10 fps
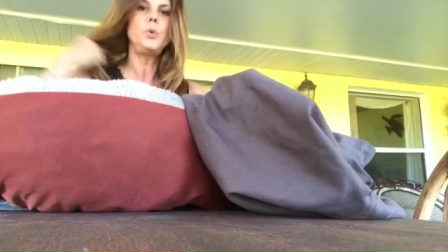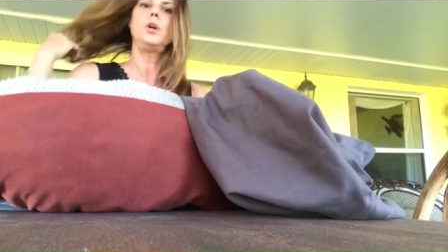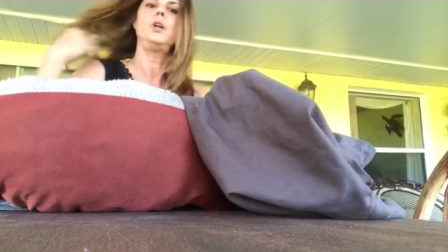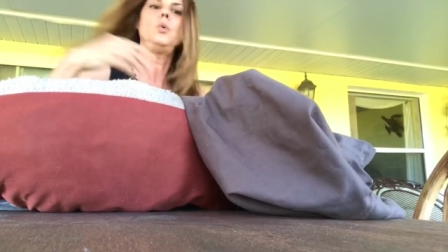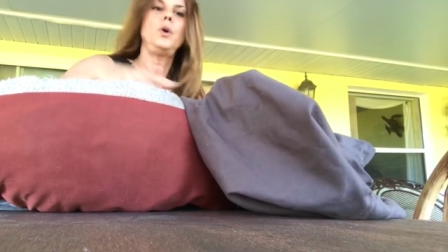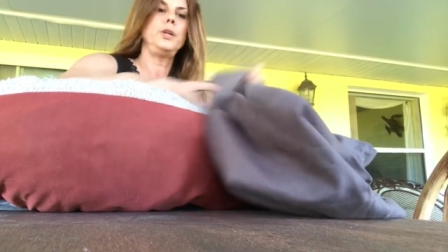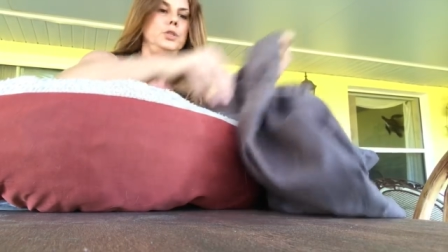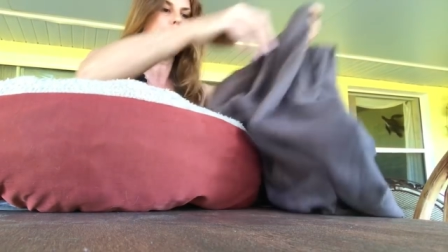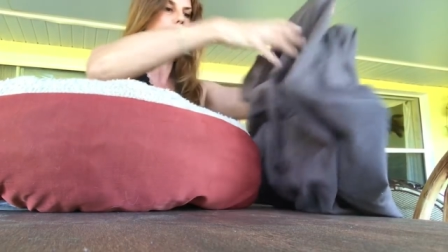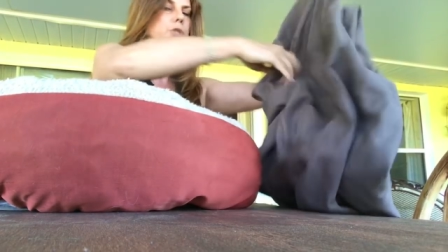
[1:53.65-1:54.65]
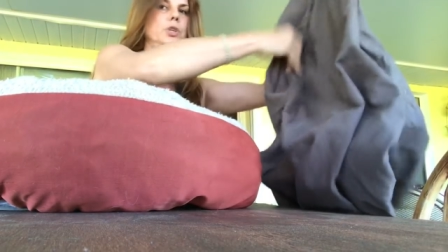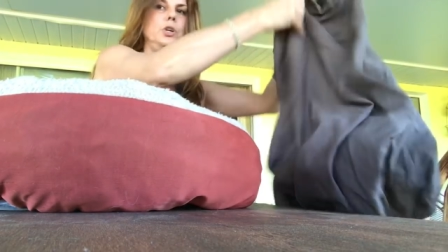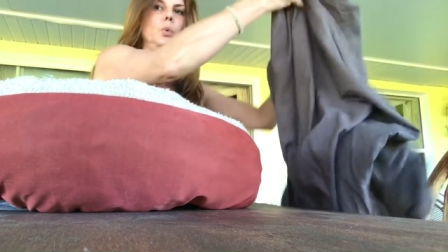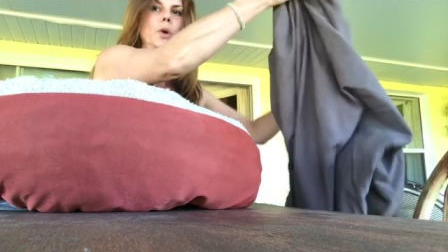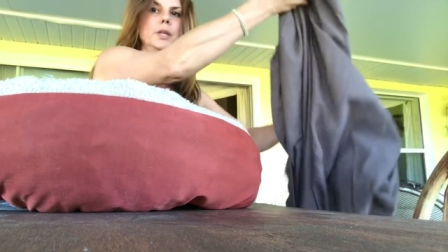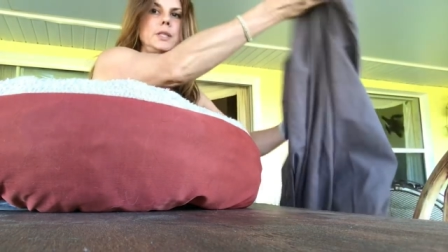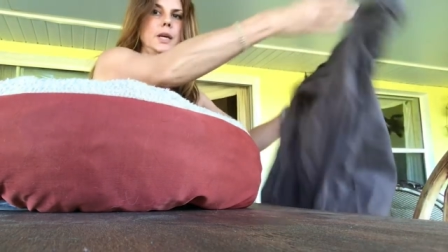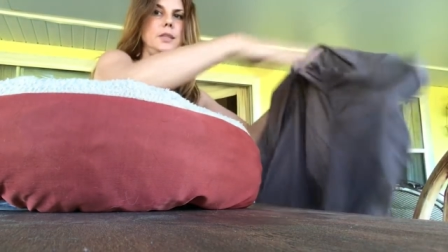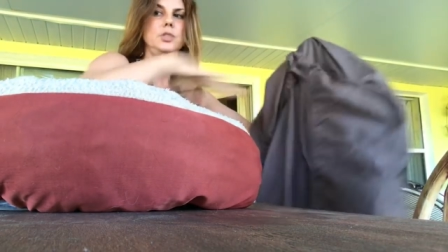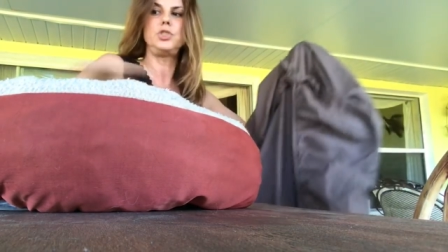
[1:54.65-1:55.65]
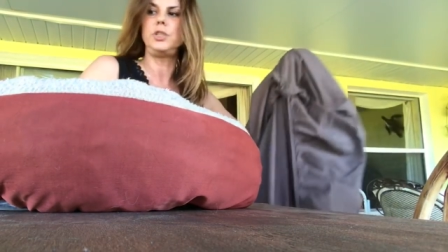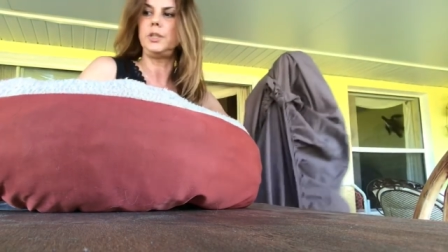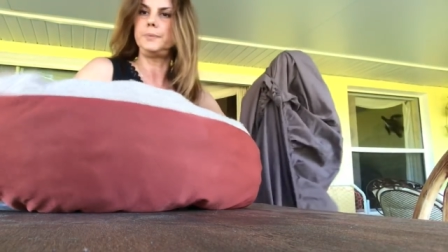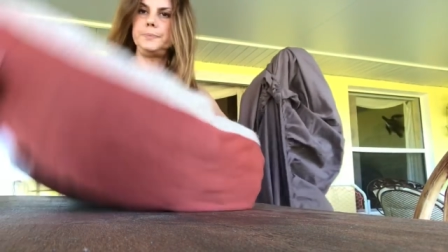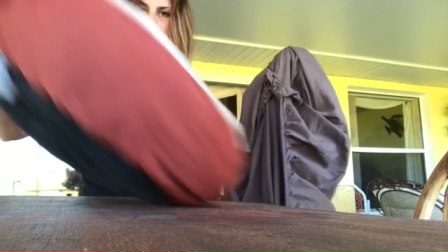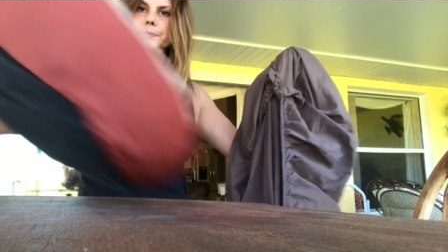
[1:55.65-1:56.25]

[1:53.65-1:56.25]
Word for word: So what we're going to want to do is you're going to want to take the sheet